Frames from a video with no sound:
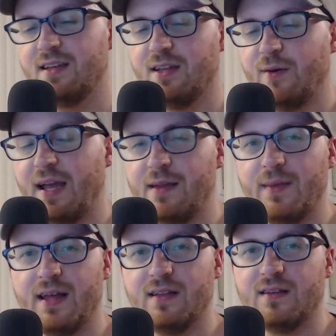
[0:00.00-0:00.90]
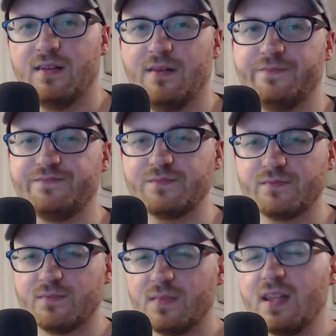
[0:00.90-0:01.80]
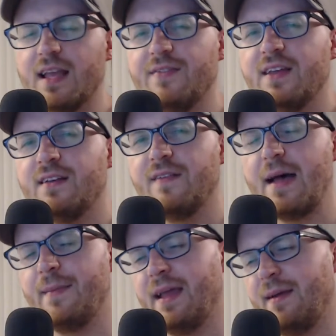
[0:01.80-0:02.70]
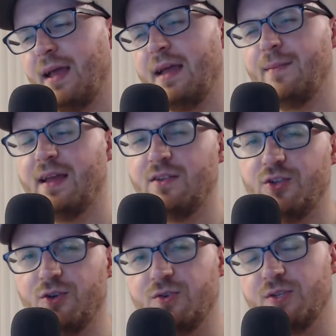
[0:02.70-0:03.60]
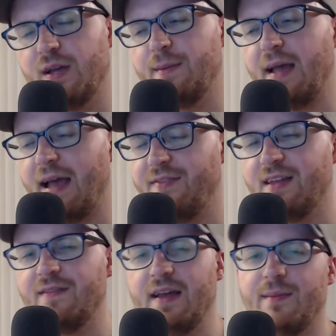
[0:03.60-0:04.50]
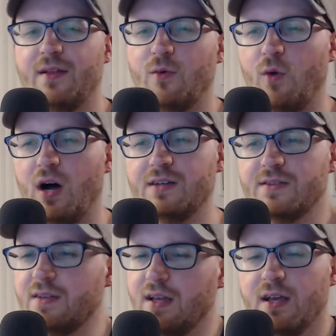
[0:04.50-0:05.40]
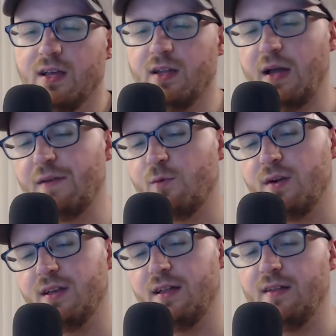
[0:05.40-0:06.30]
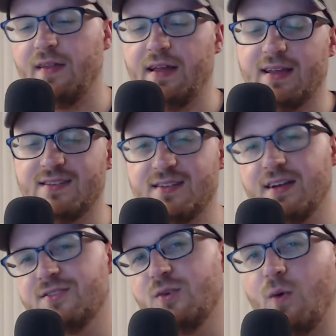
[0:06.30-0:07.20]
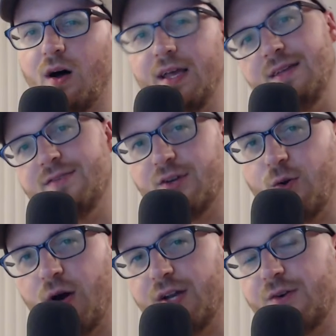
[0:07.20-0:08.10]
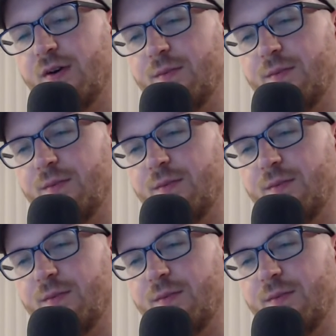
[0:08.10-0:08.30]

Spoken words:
Ant-Man, at the end of Ant-Man 2, so at the end of Ant-Man the Wasp, everyone that gets dusted while he's in the quantic